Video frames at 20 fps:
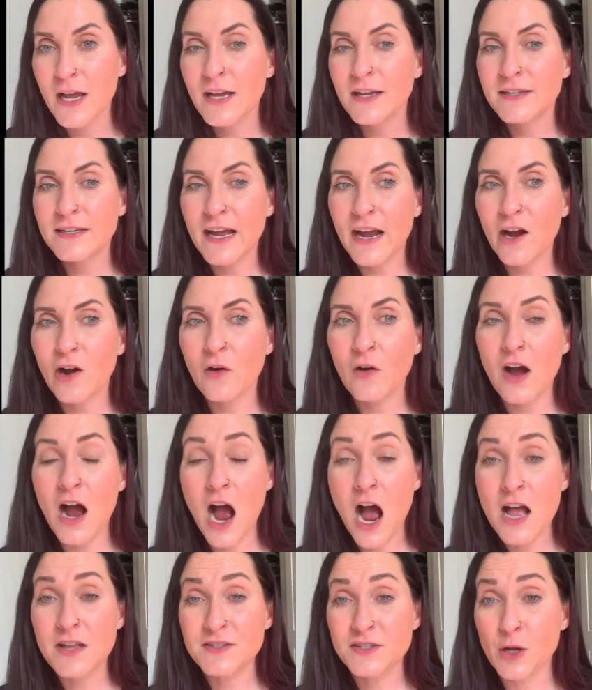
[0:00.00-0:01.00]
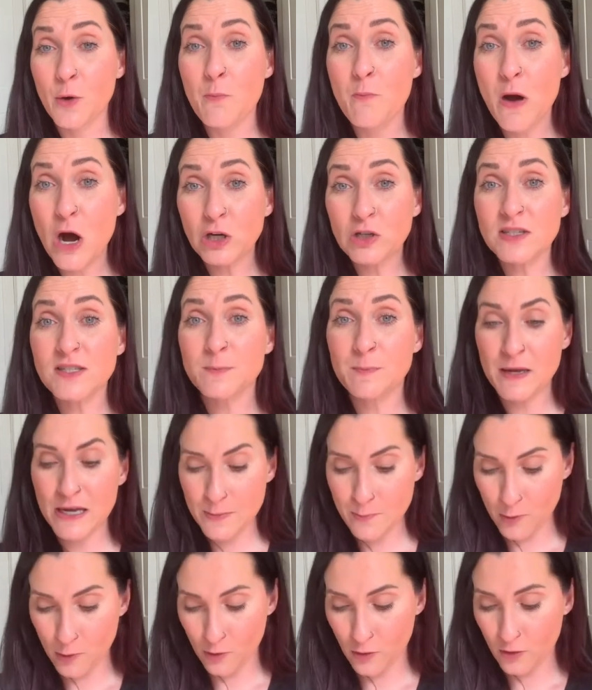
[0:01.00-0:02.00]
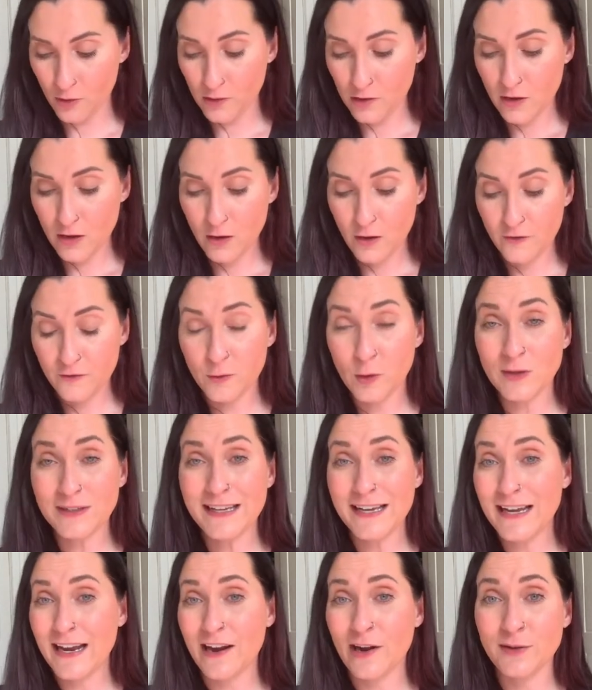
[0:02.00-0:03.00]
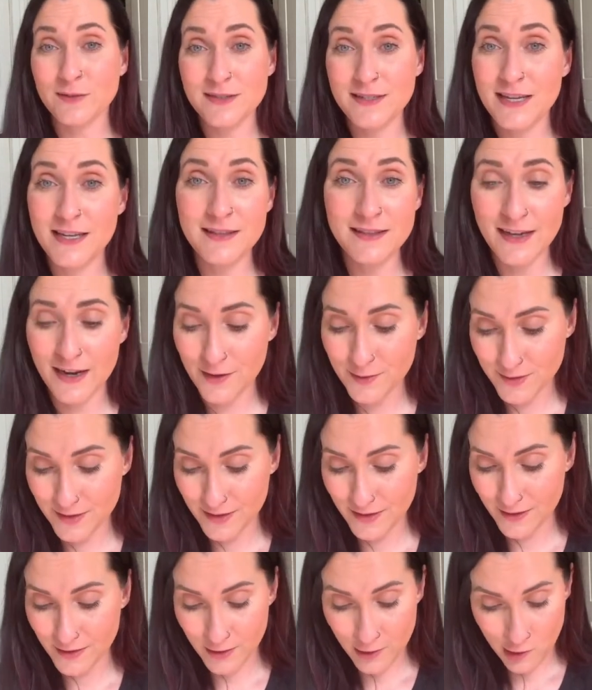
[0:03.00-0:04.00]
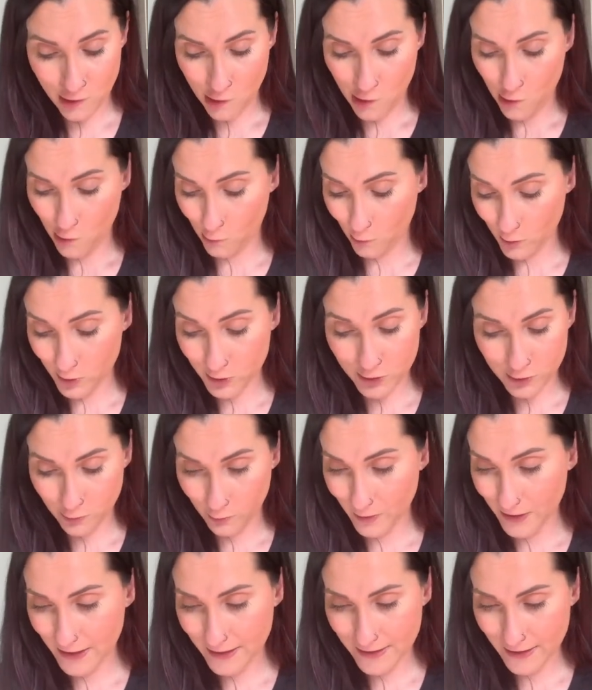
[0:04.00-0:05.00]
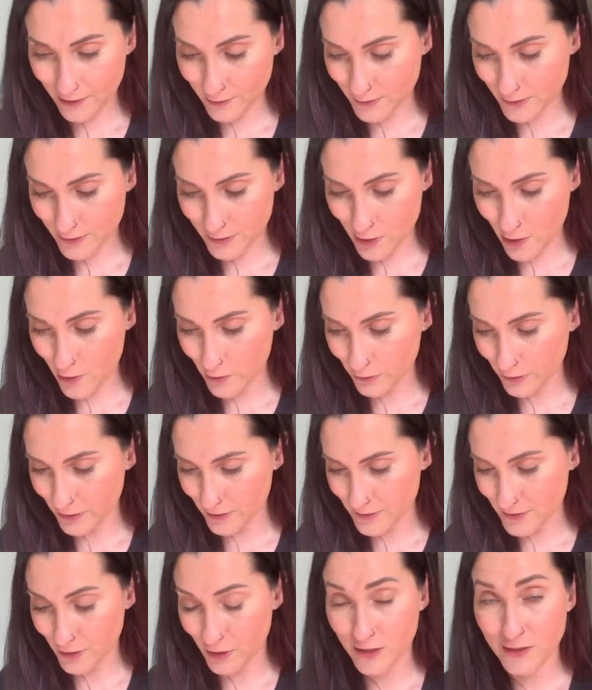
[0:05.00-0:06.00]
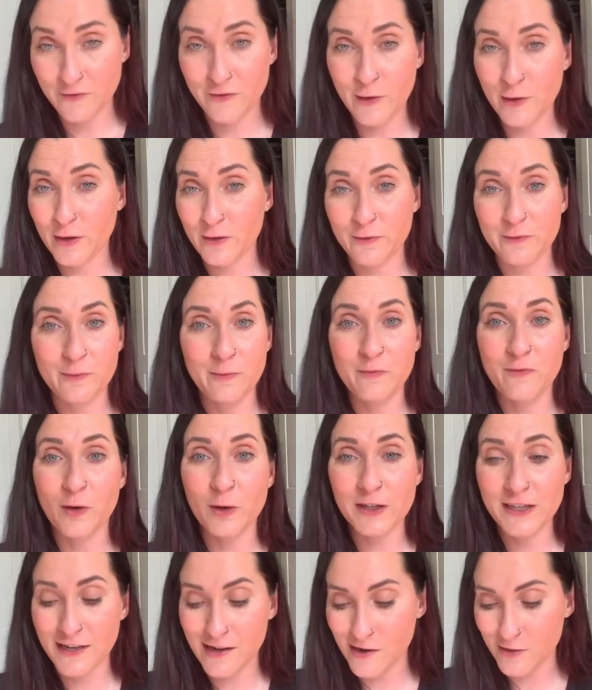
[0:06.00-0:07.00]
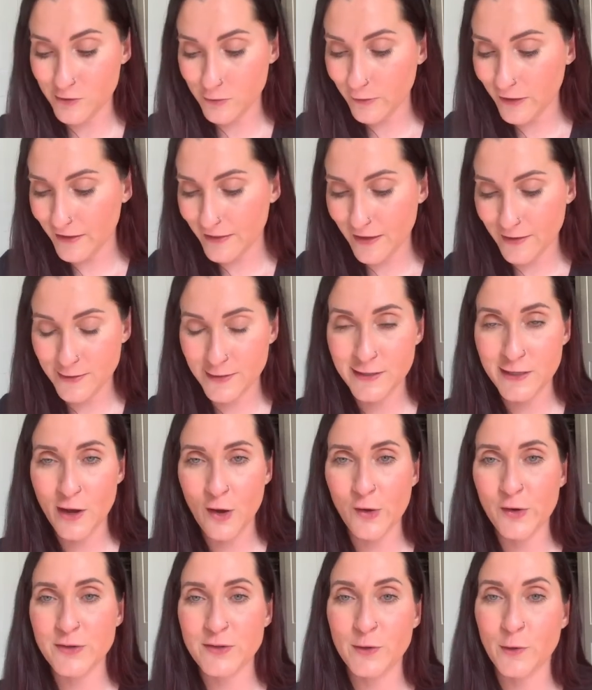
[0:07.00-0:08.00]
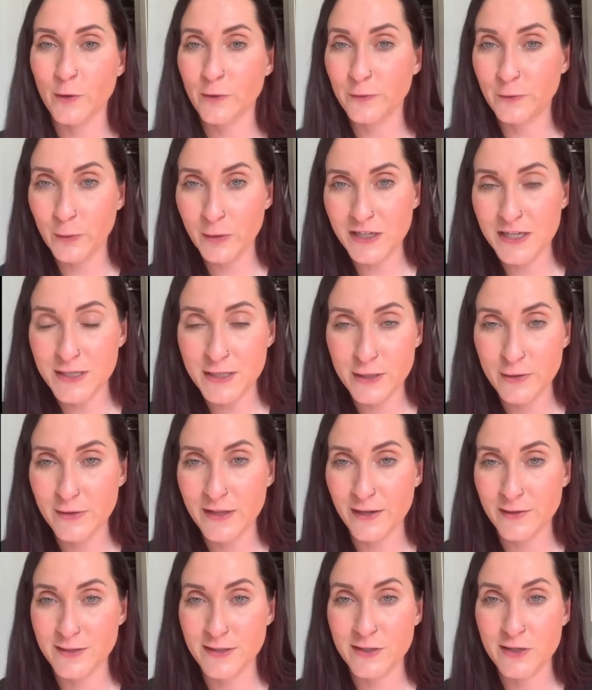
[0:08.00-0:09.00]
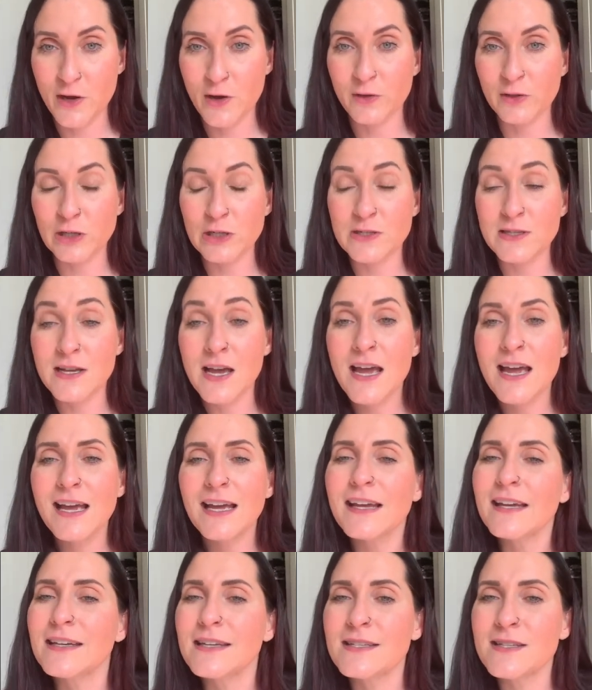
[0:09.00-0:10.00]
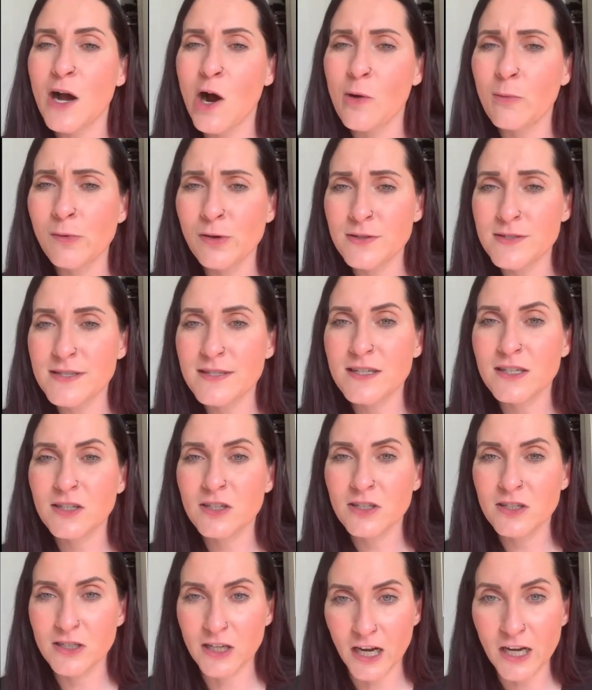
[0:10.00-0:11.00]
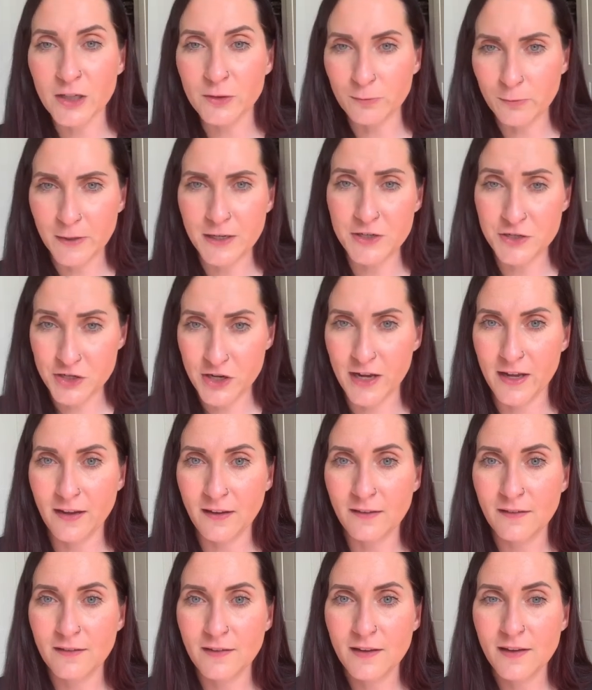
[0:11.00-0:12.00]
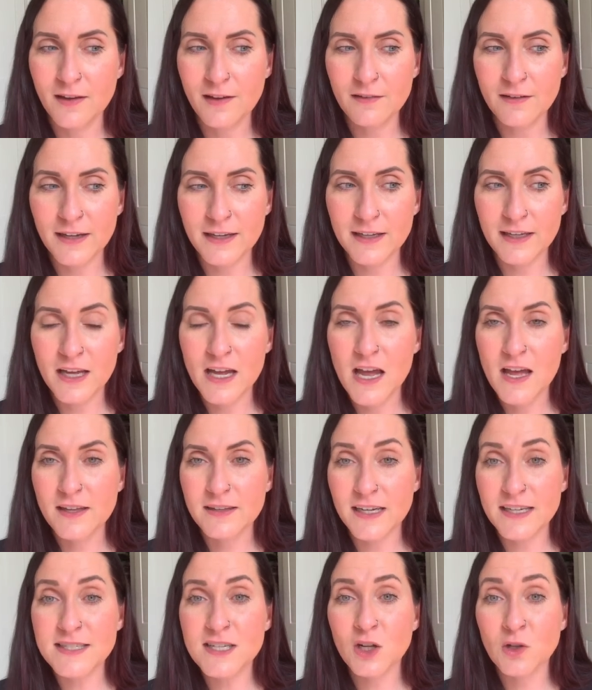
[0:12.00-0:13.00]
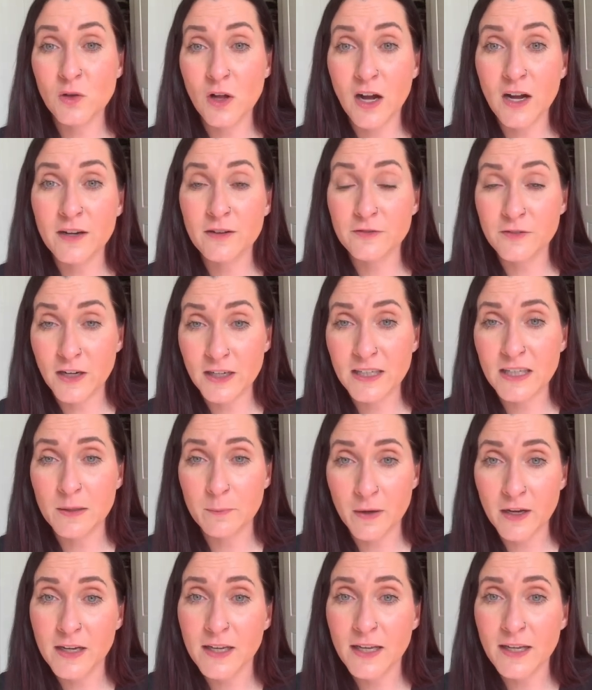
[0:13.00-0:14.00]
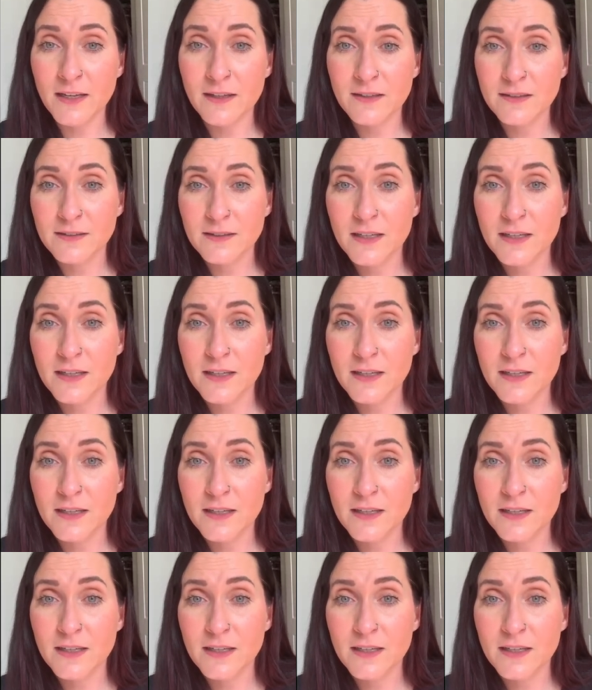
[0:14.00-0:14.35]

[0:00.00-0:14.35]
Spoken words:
Now, to most people, forking out $10,000 or $20,000, forking out $20,000 or $42,000 is almost gut-wrenching. Like, that's a lot of fucking money.